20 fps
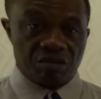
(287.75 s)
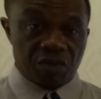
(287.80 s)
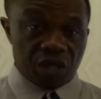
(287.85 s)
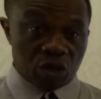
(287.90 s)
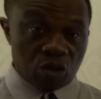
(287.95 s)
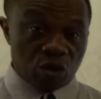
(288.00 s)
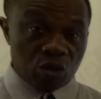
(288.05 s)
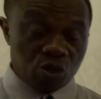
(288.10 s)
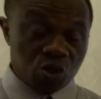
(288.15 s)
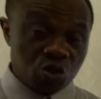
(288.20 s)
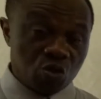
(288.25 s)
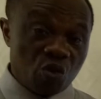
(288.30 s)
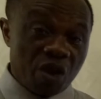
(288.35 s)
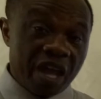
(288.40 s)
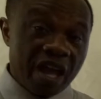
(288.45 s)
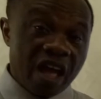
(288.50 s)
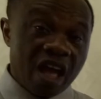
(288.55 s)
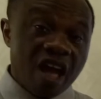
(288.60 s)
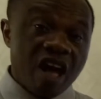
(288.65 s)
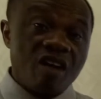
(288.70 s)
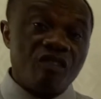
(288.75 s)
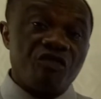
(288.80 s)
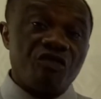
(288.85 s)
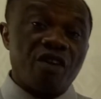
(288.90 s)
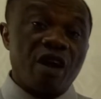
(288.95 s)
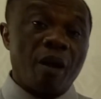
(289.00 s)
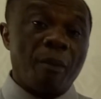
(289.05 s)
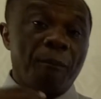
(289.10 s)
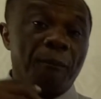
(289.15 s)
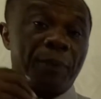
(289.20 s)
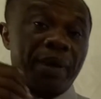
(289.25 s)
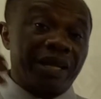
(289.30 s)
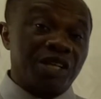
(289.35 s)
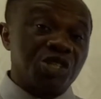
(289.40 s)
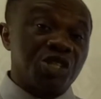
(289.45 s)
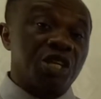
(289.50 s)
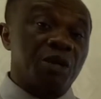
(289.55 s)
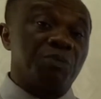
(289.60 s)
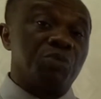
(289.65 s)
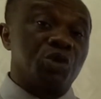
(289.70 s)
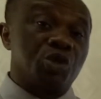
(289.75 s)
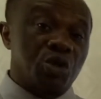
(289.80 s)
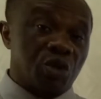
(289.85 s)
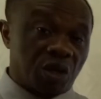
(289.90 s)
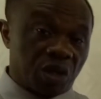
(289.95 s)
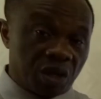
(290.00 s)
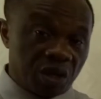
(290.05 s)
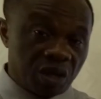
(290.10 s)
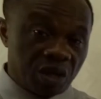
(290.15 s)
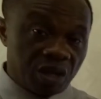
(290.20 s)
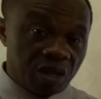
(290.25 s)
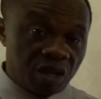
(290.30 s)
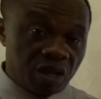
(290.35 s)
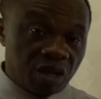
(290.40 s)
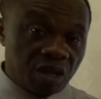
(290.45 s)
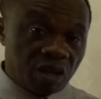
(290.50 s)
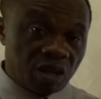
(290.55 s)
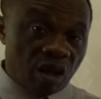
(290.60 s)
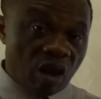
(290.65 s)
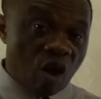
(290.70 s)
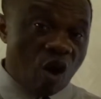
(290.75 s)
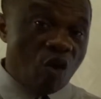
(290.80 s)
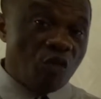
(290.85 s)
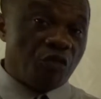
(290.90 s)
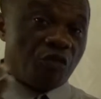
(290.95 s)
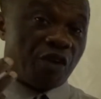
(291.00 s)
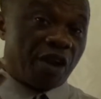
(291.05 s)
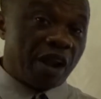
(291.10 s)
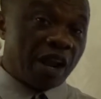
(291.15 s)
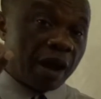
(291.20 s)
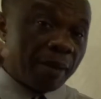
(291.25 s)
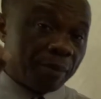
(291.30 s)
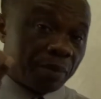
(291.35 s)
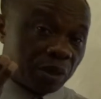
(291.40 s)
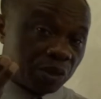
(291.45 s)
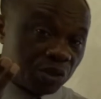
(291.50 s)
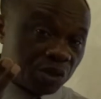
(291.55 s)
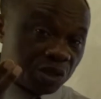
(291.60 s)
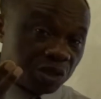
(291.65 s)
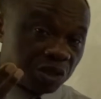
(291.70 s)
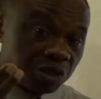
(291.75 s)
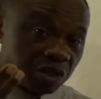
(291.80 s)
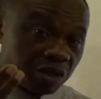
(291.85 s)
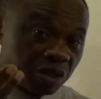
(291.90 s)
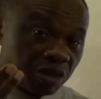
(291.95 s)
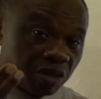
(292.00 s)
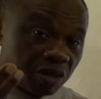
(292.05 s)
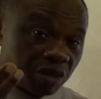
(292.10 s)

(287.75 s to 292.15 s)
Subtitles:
Because we have a perception of numbers,